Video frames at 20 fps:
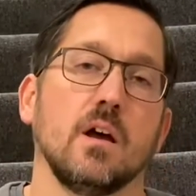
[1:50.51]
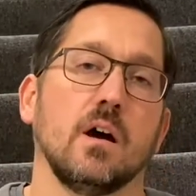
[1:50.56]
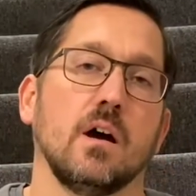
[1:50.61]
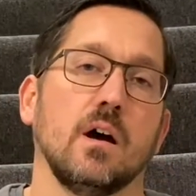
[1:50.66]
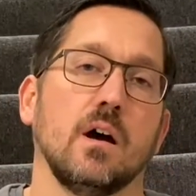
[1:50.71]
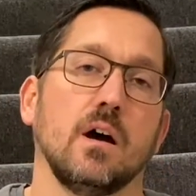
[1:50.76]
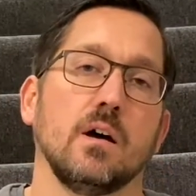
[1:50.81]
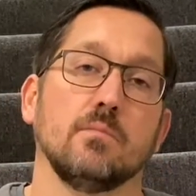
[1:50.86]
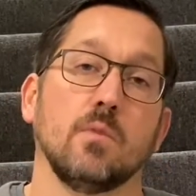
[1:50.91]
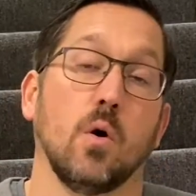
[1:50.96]

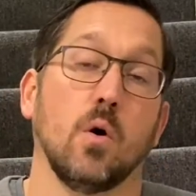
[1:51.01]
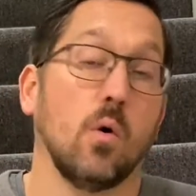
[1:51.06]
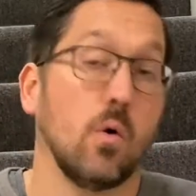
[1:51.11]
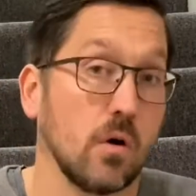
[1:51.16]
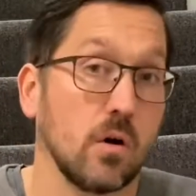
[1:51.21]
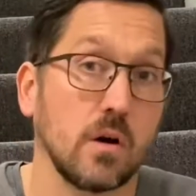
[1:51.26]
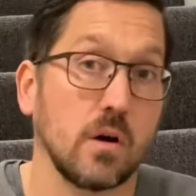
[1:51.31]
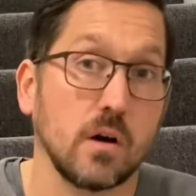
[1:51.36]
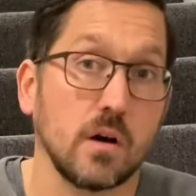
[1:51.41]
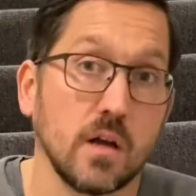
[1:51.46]

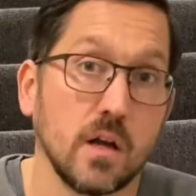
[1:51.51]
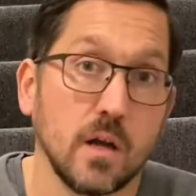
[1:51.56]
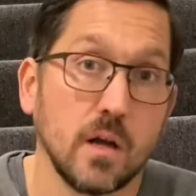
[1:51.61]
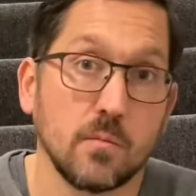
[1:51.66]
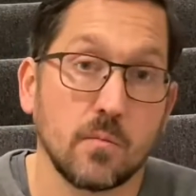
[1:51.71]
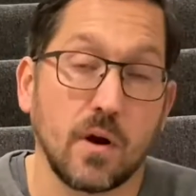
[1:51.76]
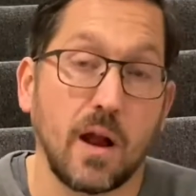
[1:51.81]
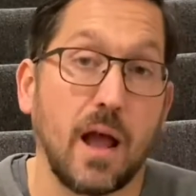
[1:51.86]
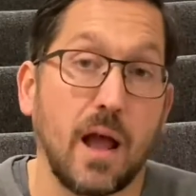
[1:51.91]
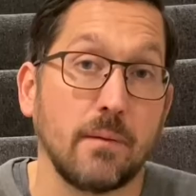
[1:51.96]
Or
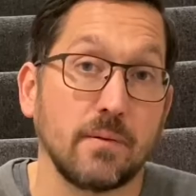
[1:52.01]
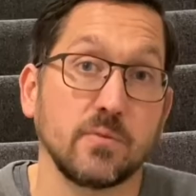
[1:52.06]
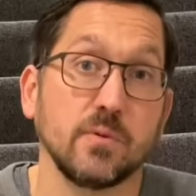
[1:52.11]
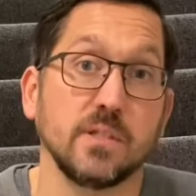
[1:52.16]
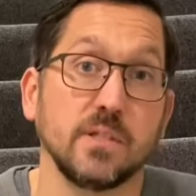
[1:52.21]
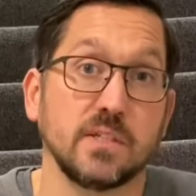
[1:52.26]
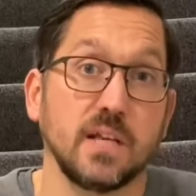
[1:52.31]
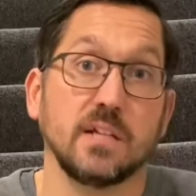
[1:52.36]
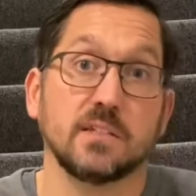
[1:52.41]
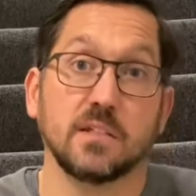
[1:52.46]
perhaps
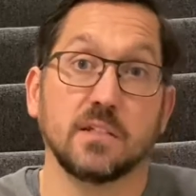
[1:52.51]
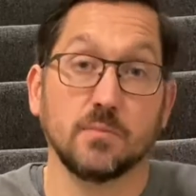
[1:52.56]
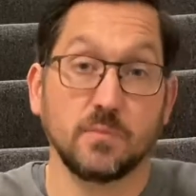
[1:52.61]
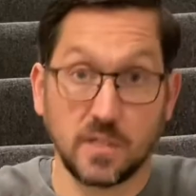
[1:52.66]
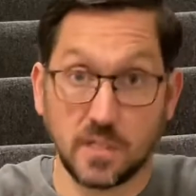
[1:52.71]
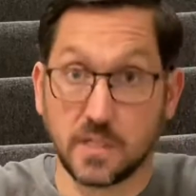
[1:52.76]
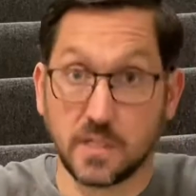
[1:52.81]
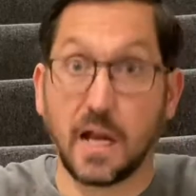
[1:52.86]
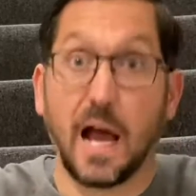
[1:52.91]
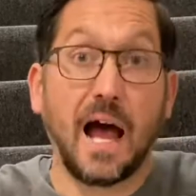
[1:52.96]
we take
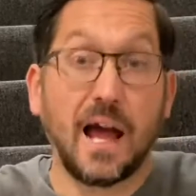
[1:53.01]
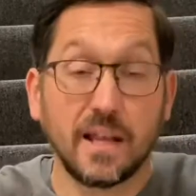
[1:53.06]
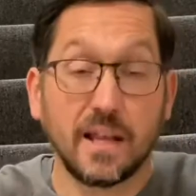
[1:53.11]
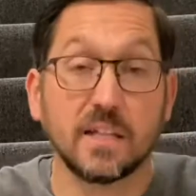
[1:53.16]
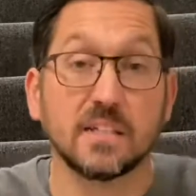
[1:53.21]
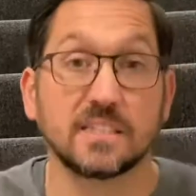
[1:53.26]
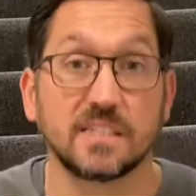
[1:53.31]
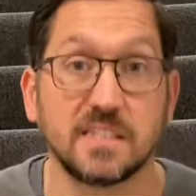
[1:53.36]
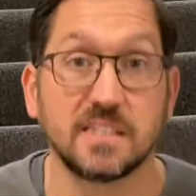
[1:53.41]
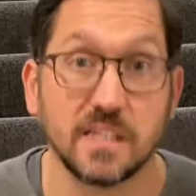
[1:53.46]
something God
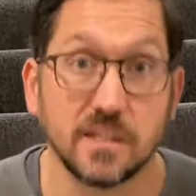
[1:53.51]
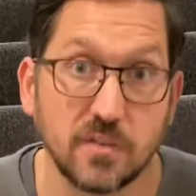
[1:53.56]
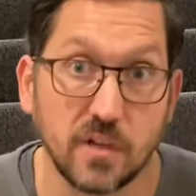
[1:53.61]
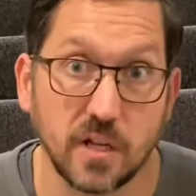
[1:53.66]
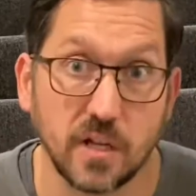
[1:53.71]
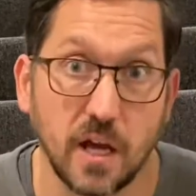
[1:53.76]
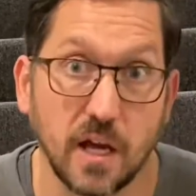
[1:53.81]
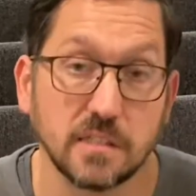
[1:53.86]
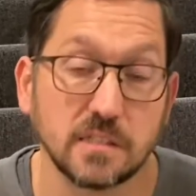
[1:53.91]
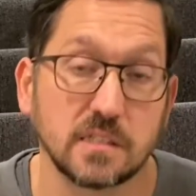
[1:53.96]
has
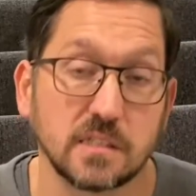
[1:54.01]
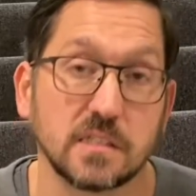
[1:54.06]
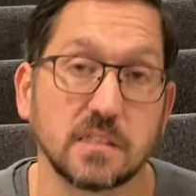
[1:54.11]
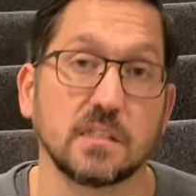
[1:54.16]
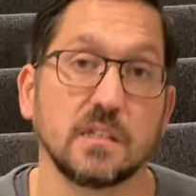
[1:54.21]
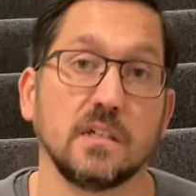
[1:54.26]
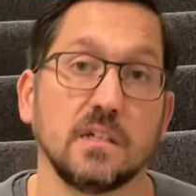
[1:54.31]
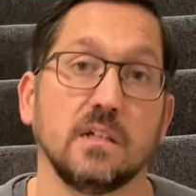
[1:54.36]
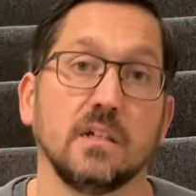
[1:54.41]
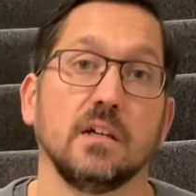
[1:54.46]
given
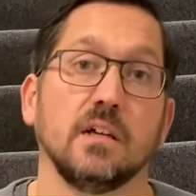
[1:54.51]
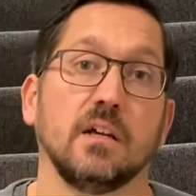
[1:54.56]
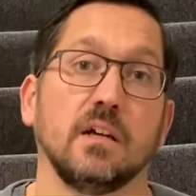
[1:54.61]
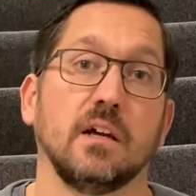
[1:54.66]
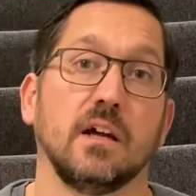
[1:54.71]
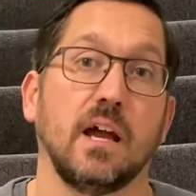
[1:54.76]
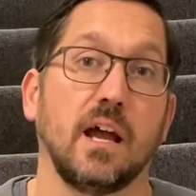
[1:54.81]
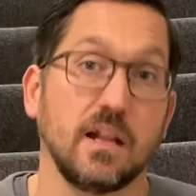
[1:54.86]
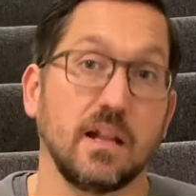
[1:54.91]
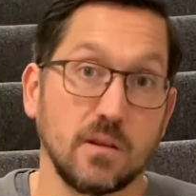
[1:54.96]
us
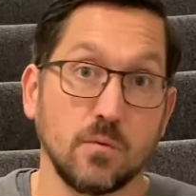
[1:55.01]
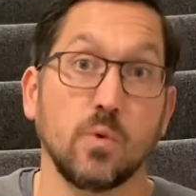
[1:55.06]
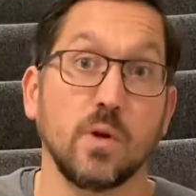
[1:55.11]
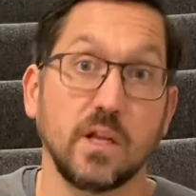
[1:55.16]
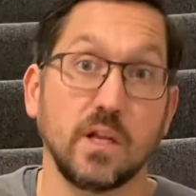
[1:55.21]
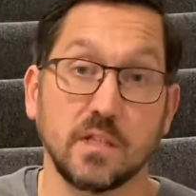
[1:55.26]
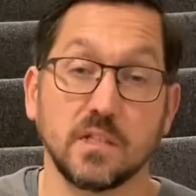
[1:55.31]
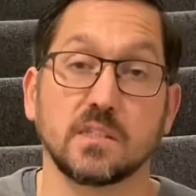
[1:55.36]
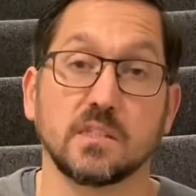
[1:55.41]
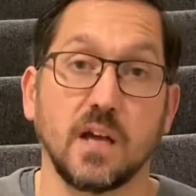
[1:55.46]
and
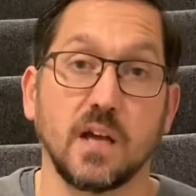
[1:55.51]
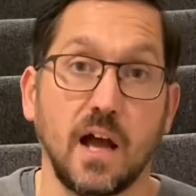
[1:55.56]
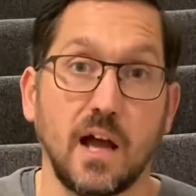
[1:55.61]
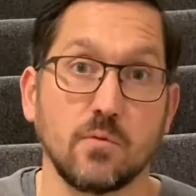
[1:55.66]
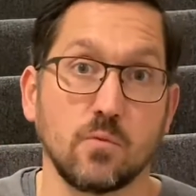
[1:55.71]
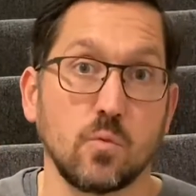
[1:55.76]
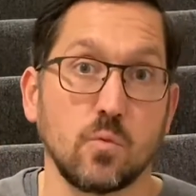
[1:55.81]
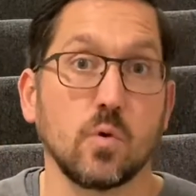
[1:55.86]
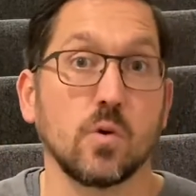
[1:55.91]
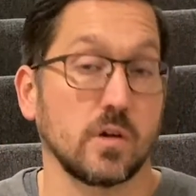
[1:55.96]
we
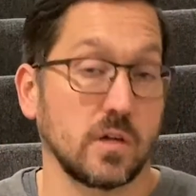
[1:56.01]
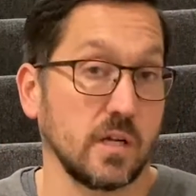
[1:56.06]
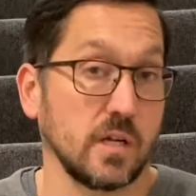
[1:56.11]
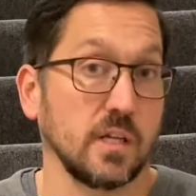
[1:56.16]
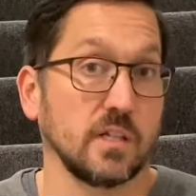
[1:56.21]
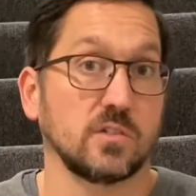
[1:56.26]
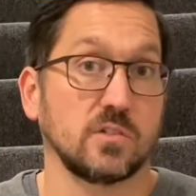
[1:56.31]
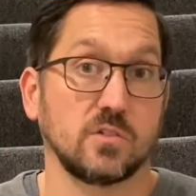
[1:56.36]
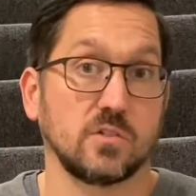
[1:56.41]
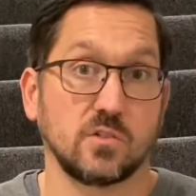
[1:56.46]
decide we're going
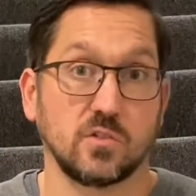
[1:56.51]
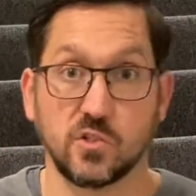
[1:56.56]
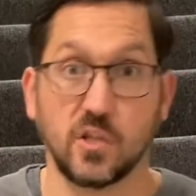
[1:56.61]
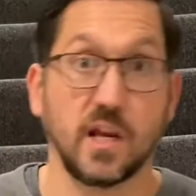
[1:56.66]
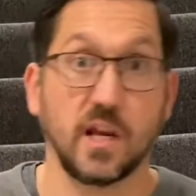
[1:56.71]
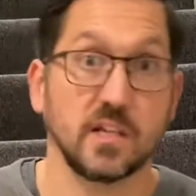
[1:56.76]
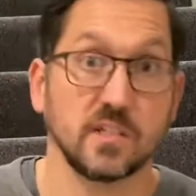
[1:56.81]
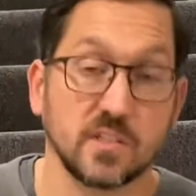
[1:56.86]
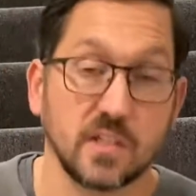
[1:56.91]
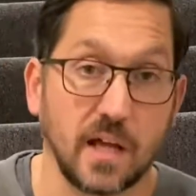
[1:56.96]
to
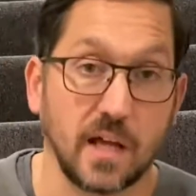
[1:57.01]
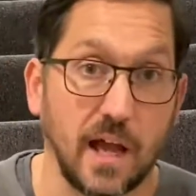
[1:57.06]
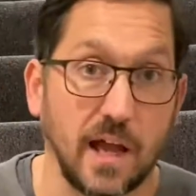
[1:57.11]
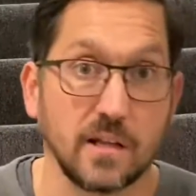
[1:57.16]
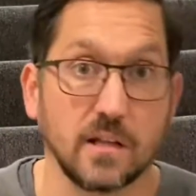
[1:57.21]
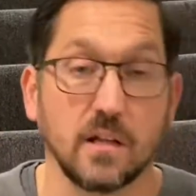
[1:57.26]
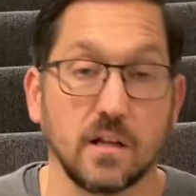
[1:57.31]
change that,